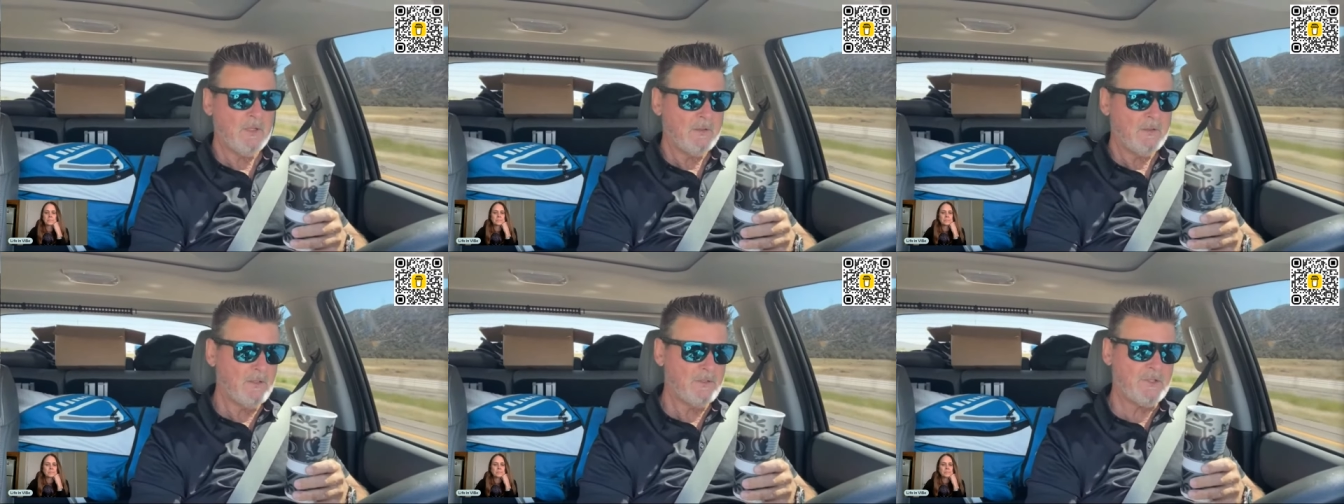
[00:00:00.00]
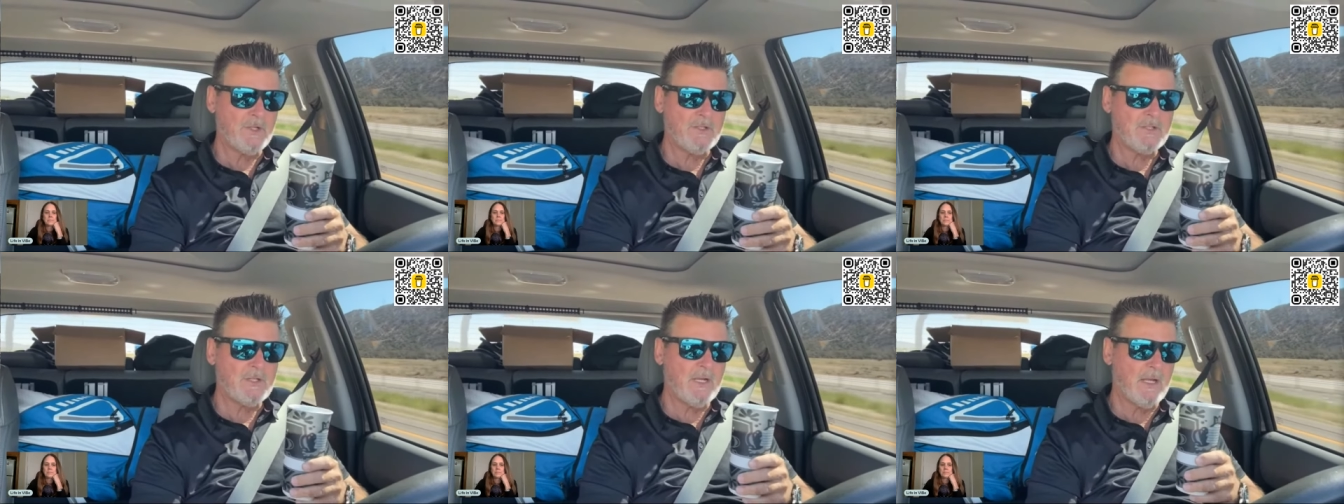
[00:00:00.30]
Let's
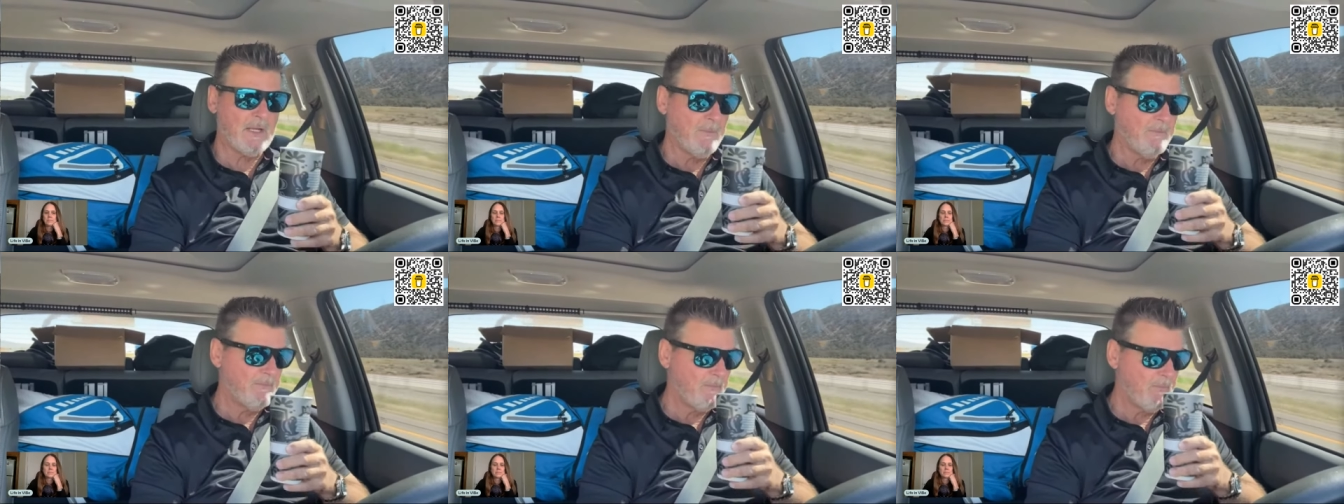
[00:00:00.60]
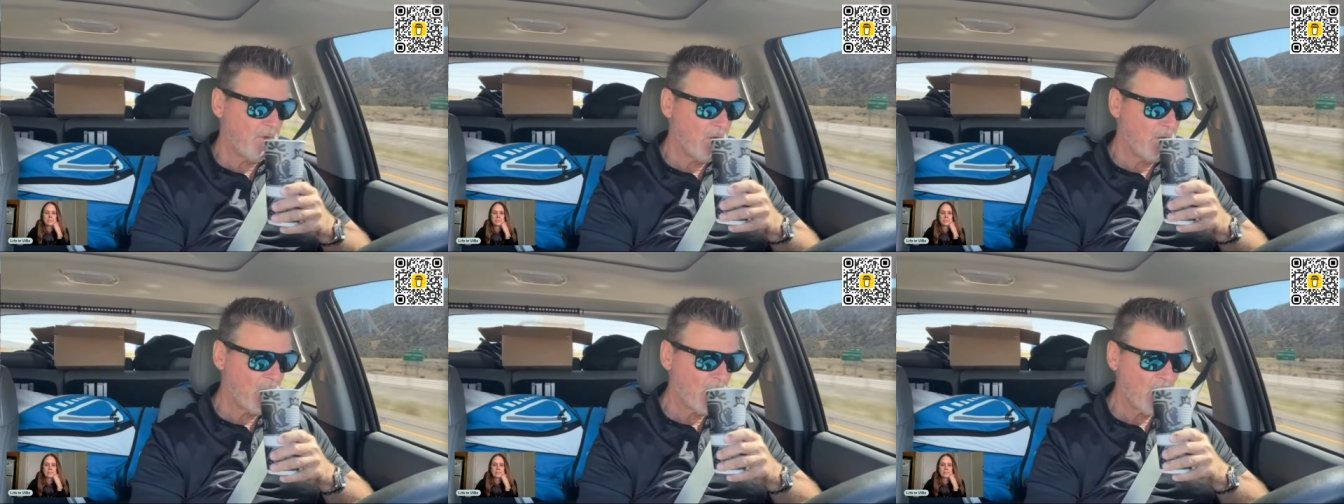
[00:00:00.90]
just get it.
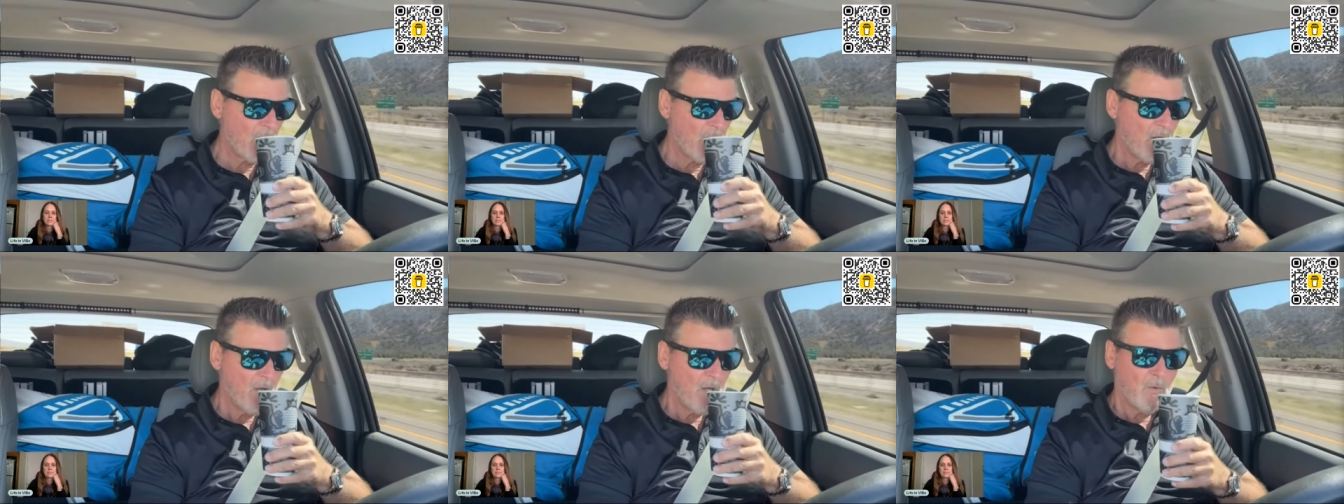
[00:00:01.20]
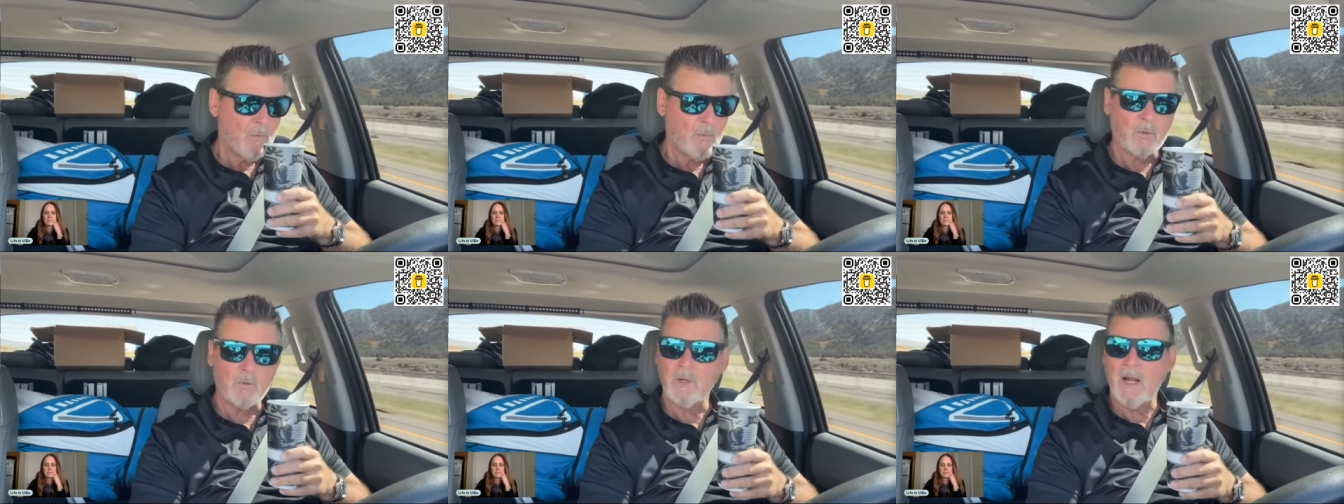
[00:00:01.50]

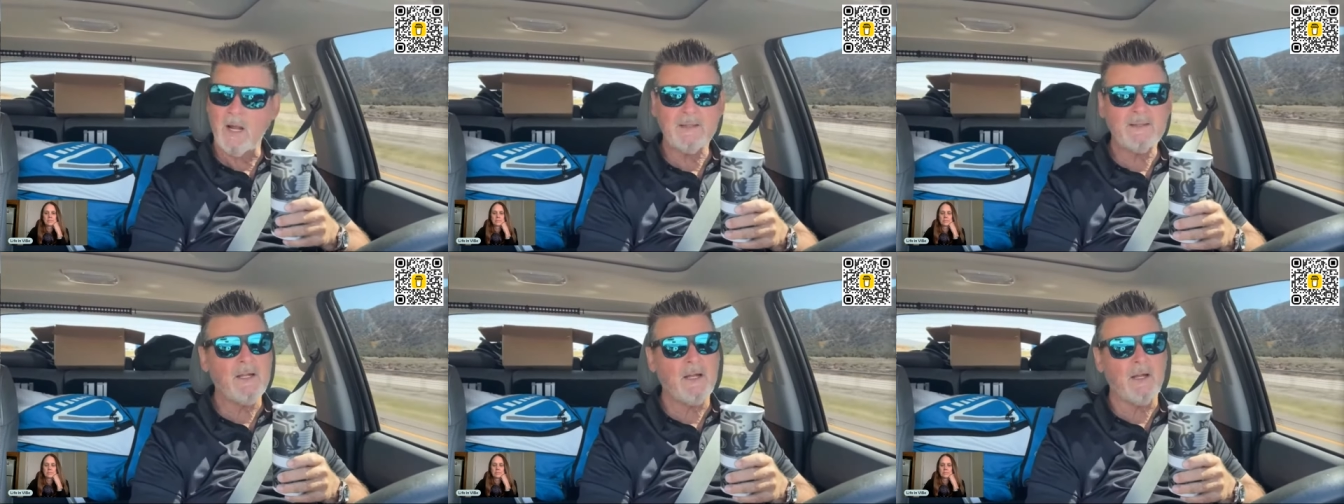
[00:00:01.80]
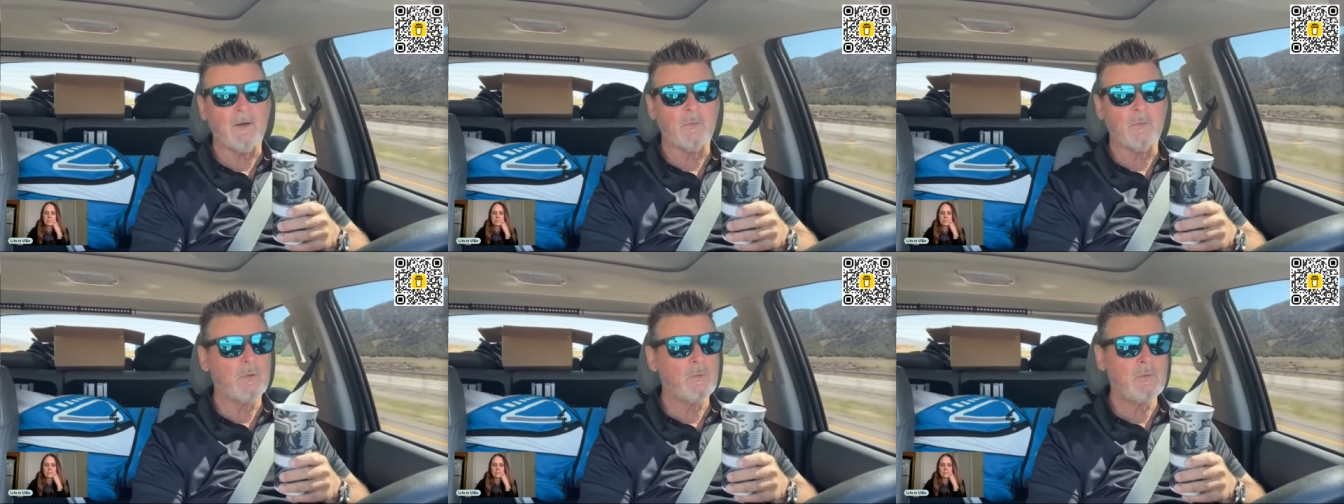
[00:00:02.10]
We're right
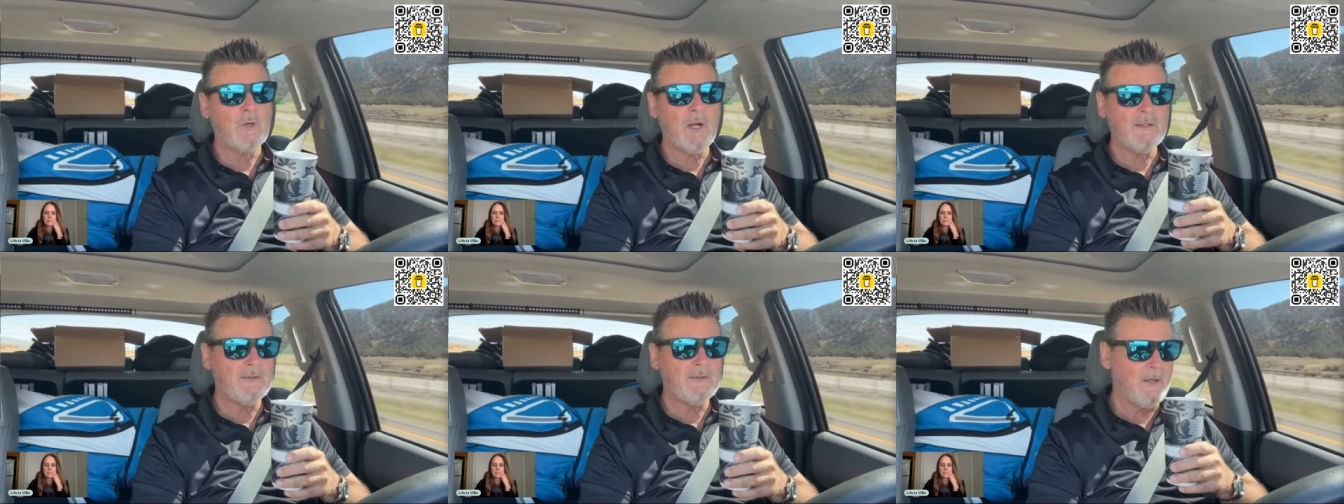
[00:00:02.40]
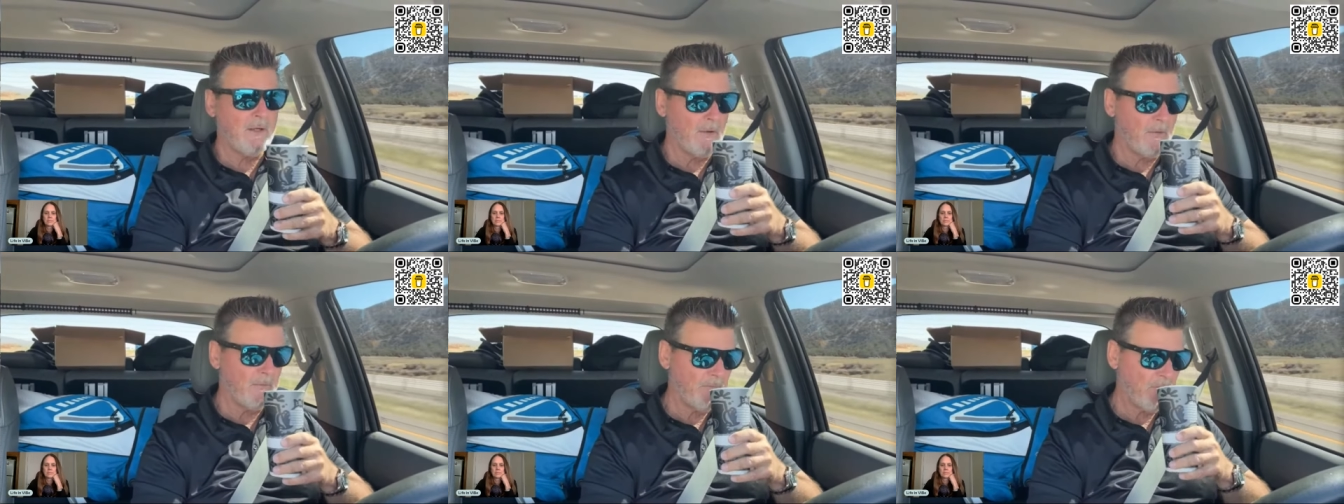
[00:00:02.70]
there. We're right
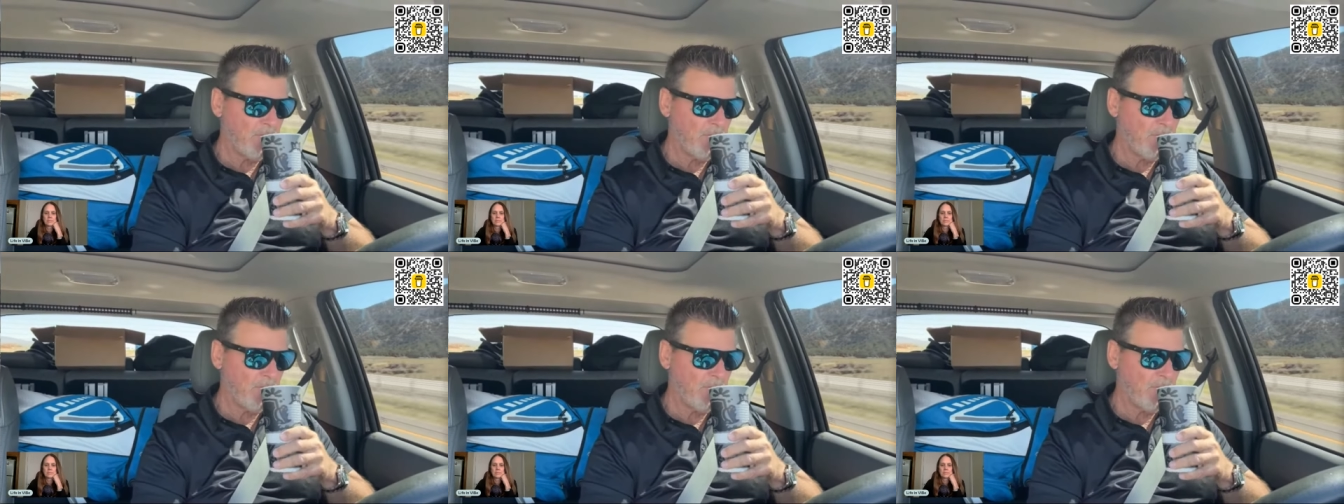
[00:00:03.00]
there.